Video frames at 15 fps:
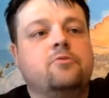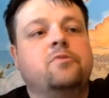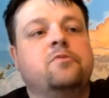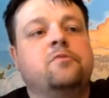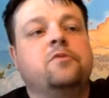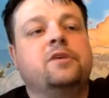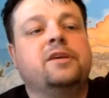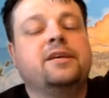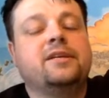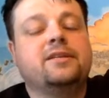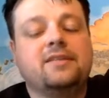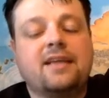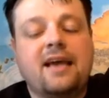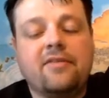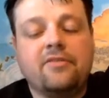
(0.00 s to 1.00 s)
When we get
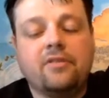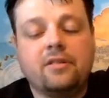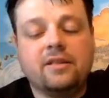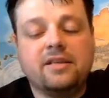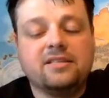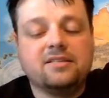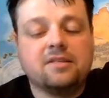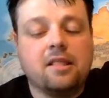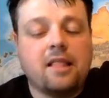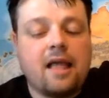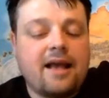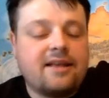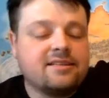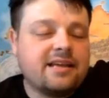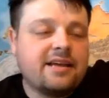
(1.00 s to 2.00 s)
down the list, the
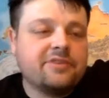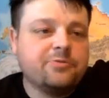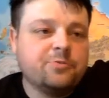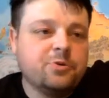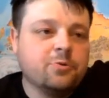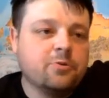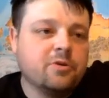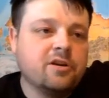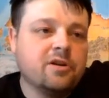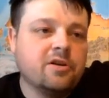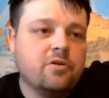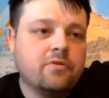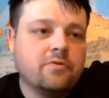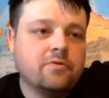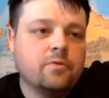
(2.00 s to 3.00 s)
last attribute we're going to
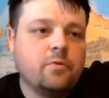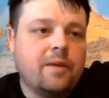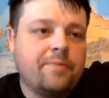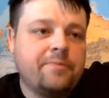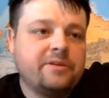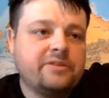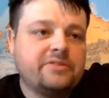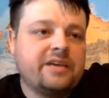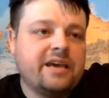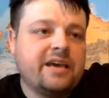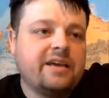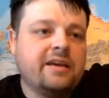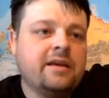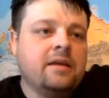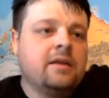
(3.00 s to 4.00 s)
go over, weapon attack,